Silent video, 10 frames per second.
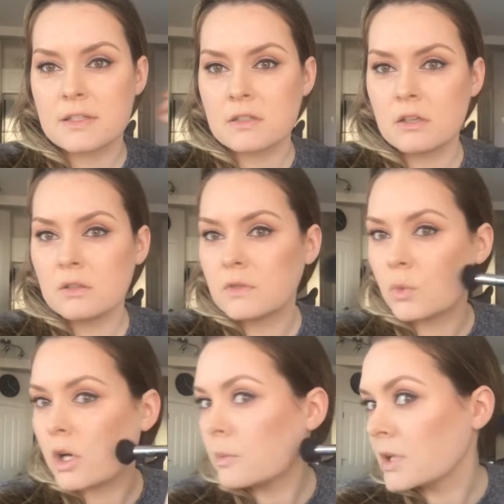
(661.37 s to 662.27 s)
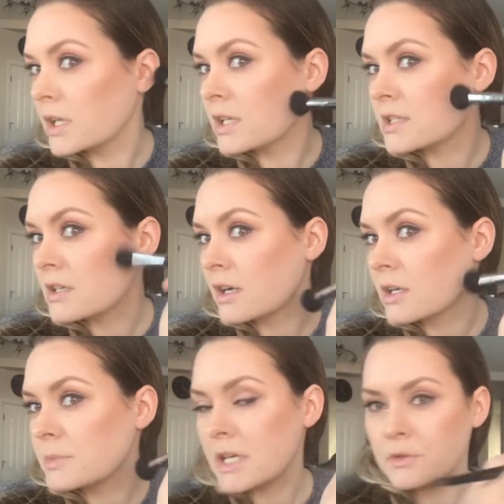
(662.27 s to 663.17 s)
not overwhelming, and it's not
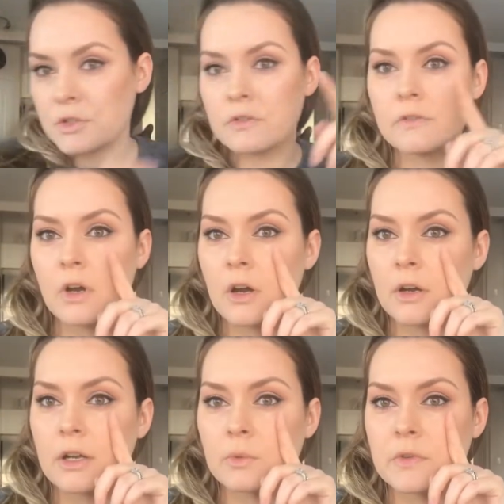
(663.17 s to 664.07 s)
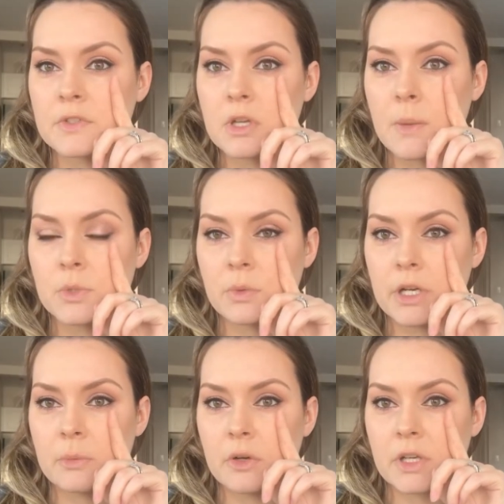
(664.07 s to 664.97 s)
come down too far, and we've stopped right
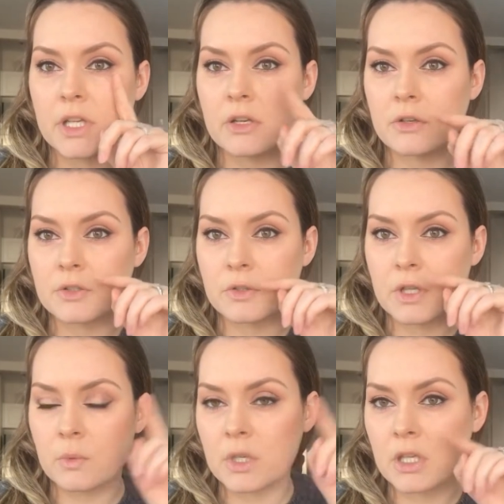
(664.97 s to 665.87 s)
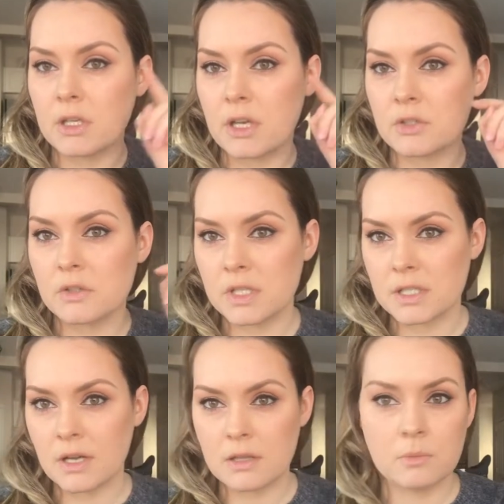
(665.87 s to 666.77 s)
about here so that we can naturally
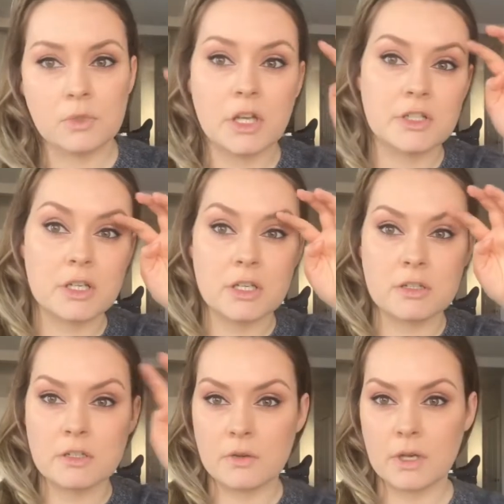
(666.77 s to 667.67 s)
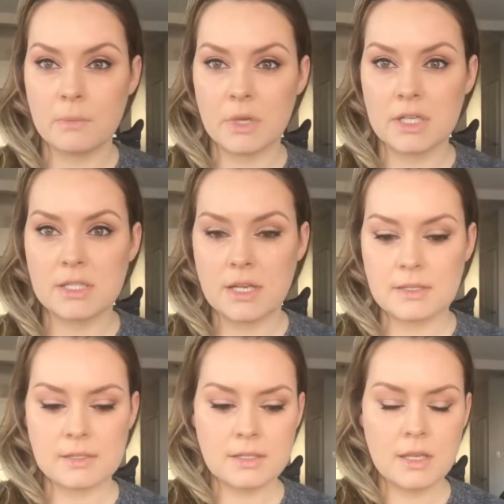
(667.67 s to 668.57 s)
tie the blush into it. But it
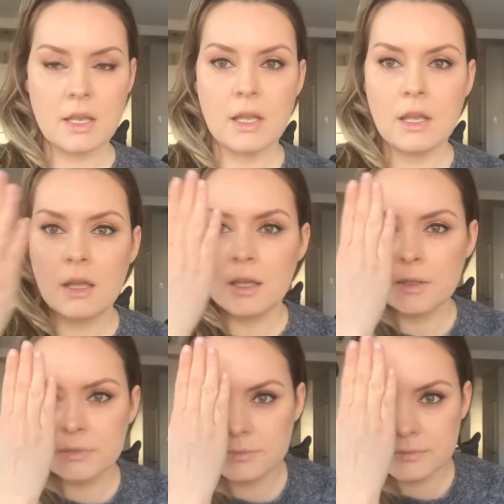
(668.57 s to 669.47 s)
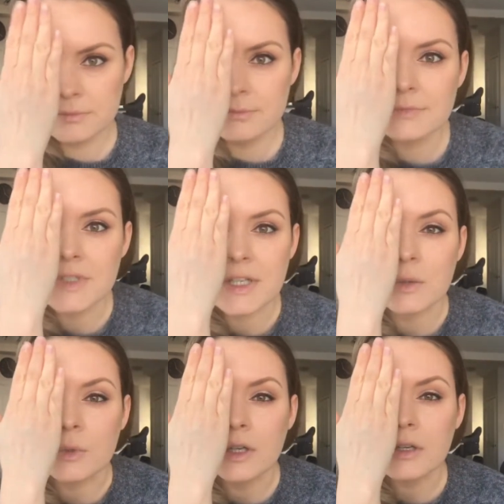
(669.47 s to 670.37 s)
does that
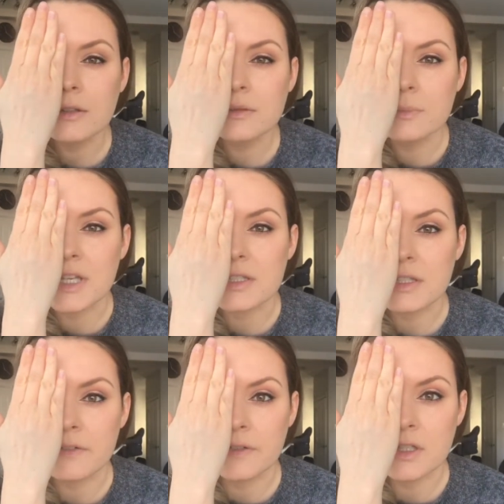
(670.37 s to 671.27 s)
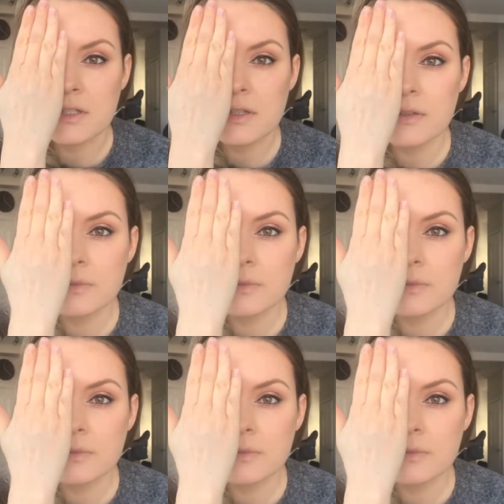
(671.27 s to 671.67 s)
work? It makes a difference.